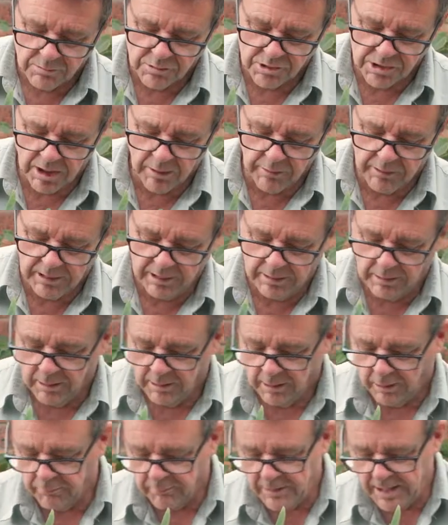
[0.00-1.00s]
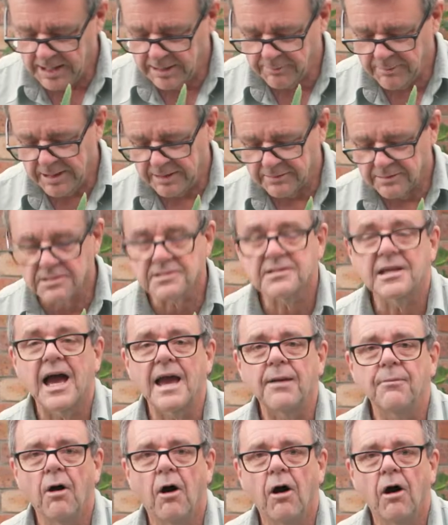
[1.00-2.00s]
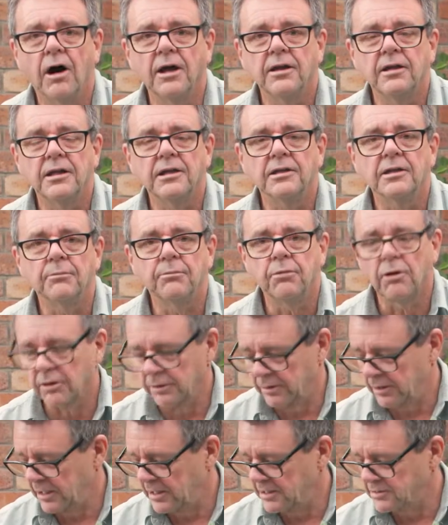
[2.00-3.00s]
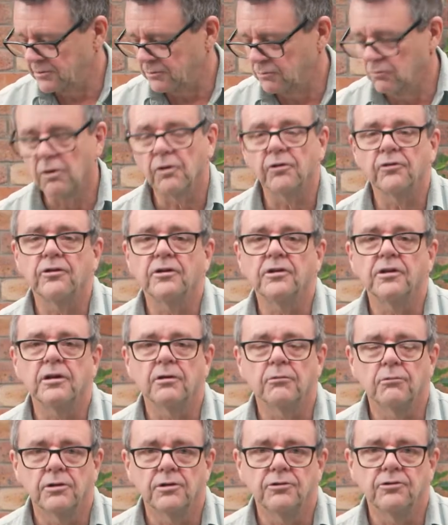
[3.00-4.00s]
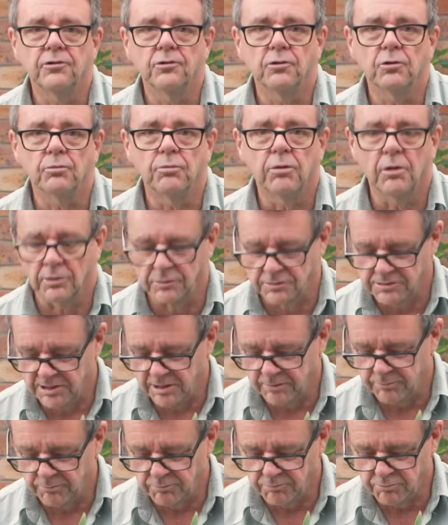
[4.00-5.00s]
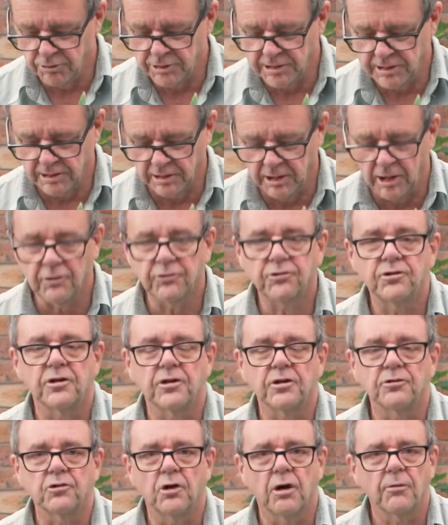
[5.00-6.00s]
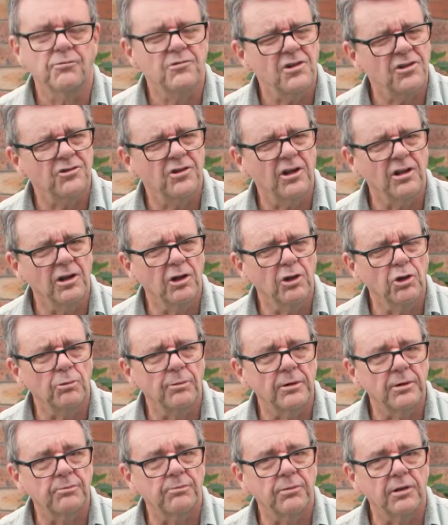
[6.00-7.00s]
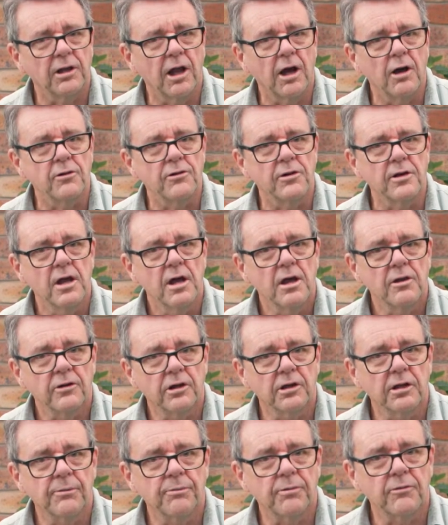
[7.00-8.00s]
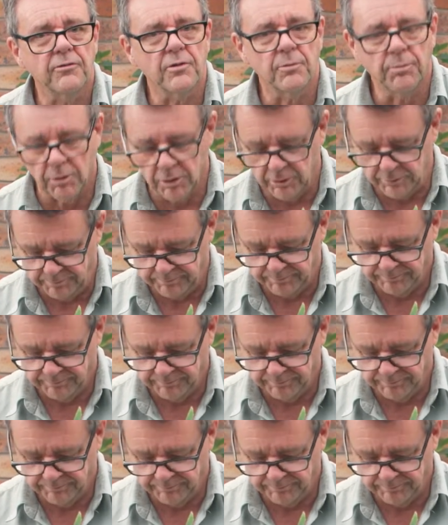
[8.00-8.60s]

showing around about the same height in the pot as it was in the original pot. So pretty close to the top, just a little bit below the lip of the pot.